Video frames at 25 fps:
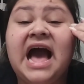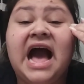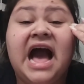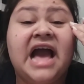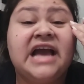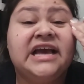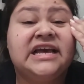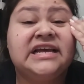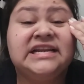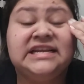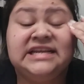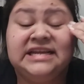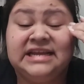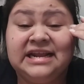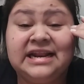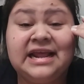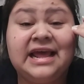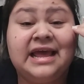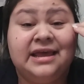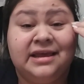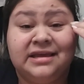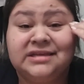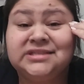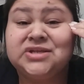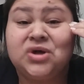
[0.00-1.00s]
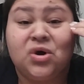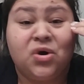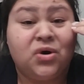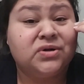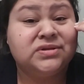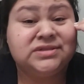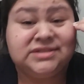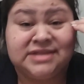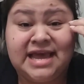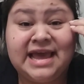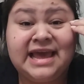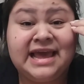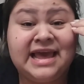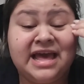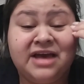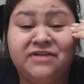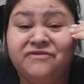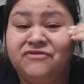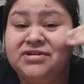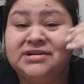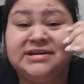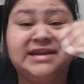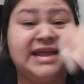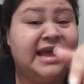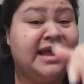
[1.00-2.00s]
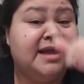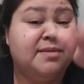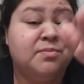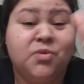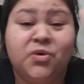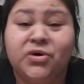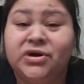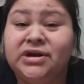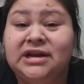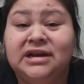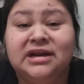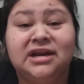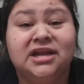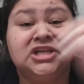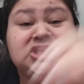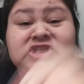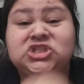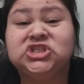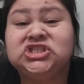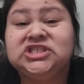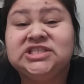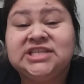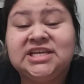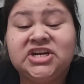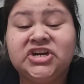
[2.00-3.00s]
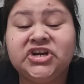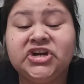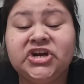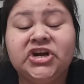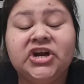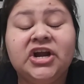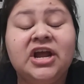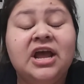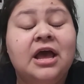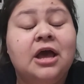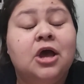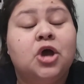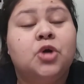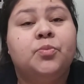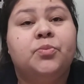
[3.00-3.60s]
I could eat eggs all day, every day, morning, lunch, dinner.